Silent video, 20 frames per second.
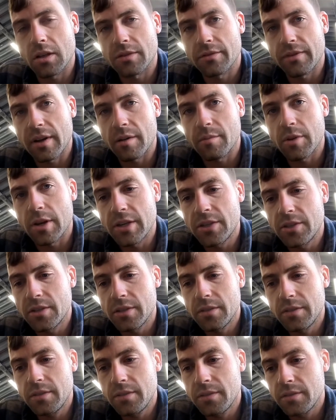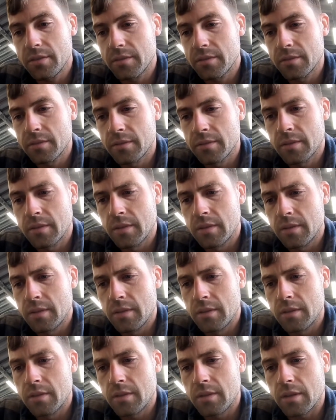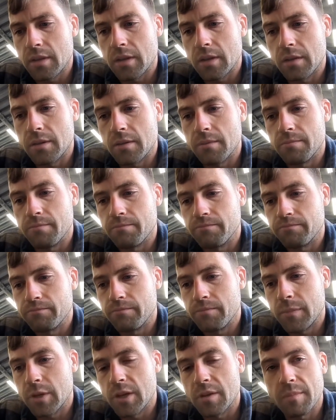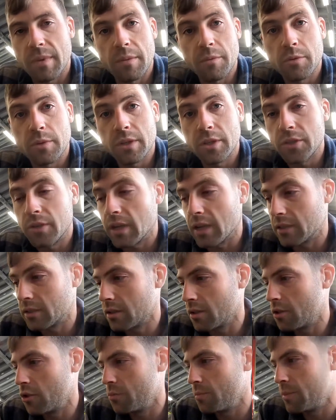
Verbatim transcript: cause vibrations, um, but maybe one of you guys can